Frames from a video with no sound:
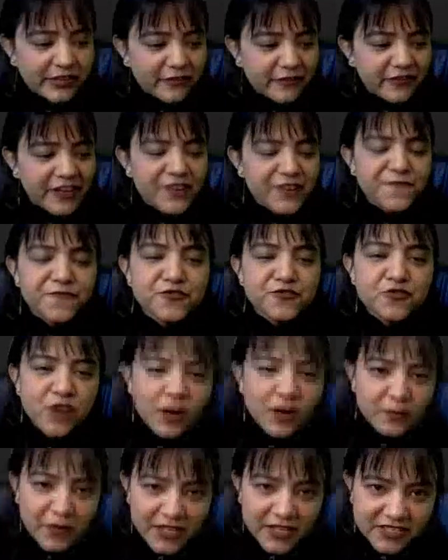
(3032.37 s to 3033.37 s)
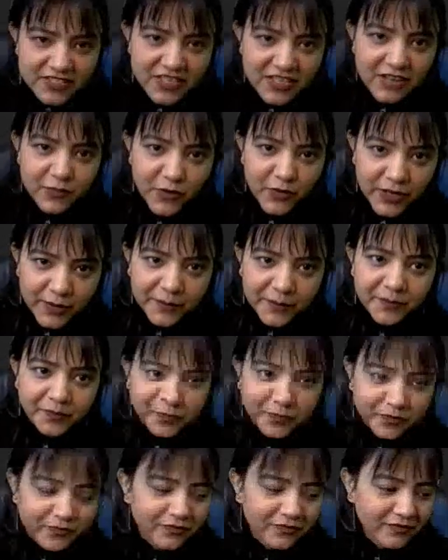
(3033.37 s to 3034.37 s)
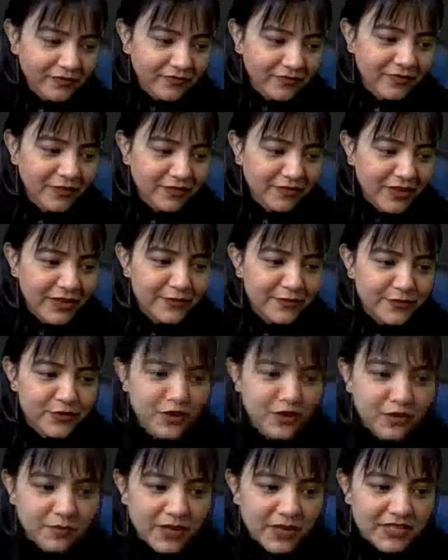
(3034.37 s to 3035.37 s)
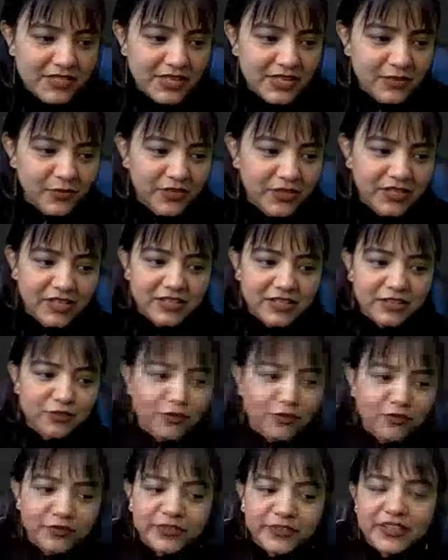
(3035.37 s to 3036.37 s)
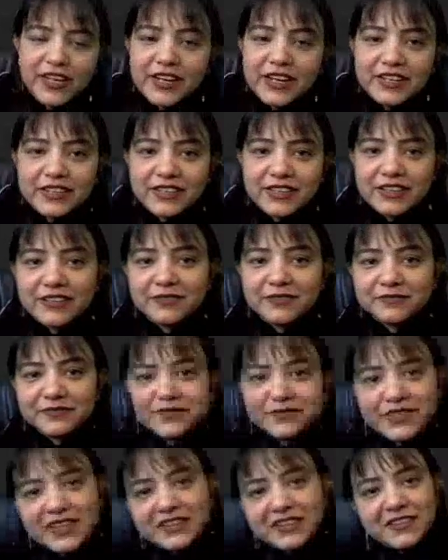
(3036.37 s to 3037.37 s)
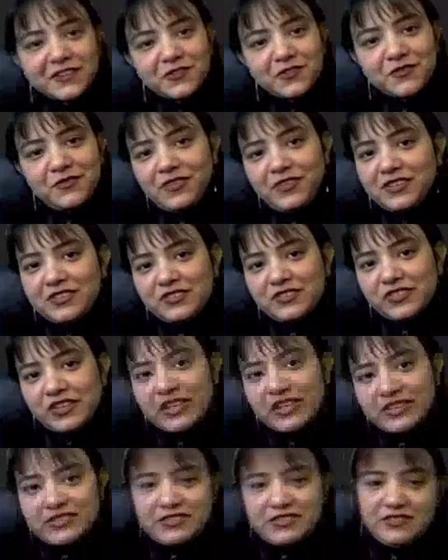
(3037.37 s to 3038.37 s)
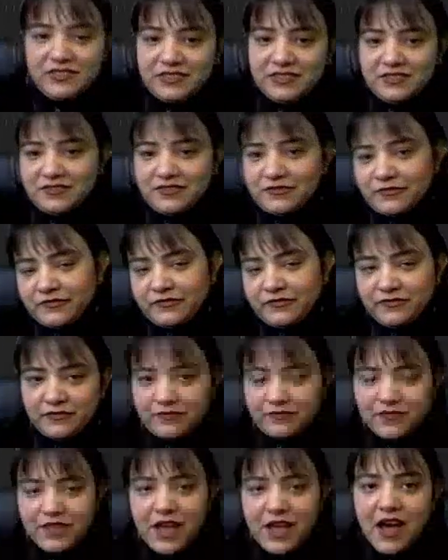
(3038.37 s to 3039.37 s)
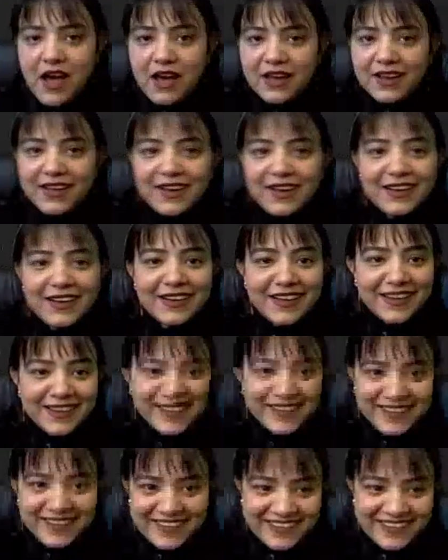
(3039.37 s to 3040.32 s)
Very few are blessed that way. Very few are blessed that way, that they don't feel anything. Like, they don't feel stress. Are, are.